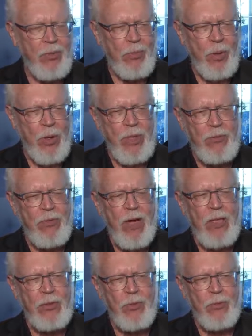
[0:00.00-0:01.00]
from burning
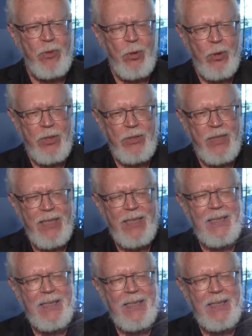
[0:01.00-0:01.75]
fossil fuels